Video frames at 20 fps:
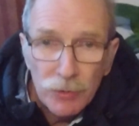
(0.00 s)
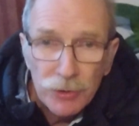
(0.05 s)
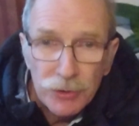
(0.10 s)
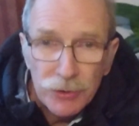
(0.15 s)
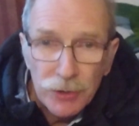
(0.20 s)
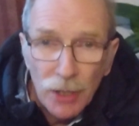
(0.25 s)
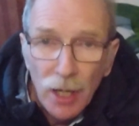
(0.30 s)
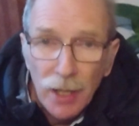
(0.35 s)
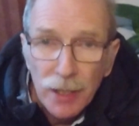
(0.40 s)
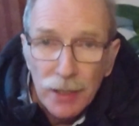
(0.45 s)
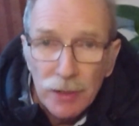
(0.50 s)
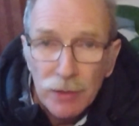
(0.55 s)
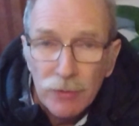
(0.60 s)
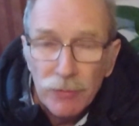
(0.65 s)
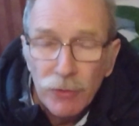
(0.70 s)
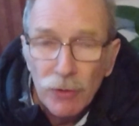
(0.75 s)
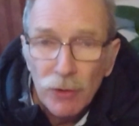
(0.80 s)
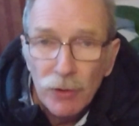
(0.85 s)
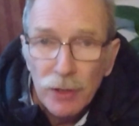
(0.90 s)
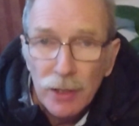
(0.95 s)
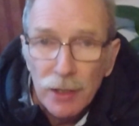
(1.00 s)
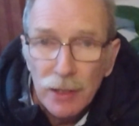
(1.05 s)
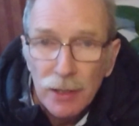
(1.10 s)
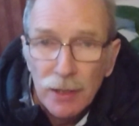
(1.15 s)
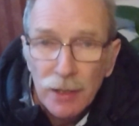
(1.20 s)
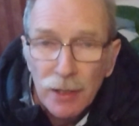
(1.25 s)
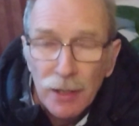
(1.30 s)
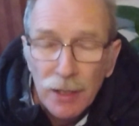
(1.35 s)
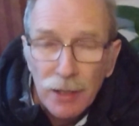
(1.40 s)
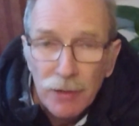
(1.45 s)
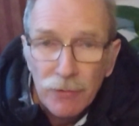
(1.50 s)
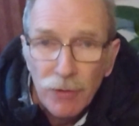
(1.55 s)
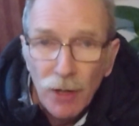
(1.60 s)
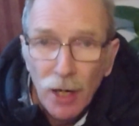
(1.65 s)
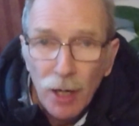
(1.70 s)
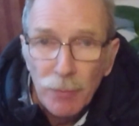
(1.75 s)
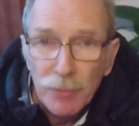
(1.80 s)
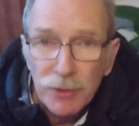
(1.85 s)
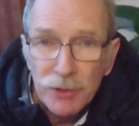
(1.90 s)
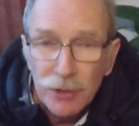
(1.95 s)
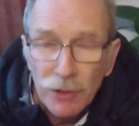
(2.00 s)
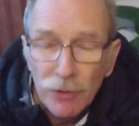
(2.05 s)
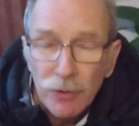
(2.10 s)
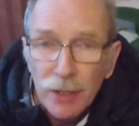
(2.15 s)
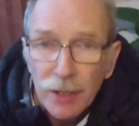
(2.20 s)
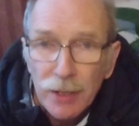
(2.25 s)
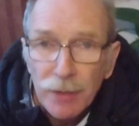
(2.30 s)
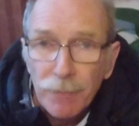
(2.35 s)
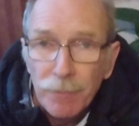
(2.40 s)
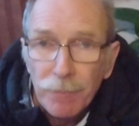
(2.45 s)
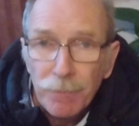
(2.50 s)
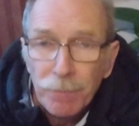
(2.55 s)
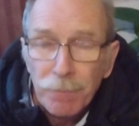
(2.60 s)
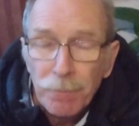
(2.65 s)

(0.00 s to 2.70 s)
designed for the environments they're in.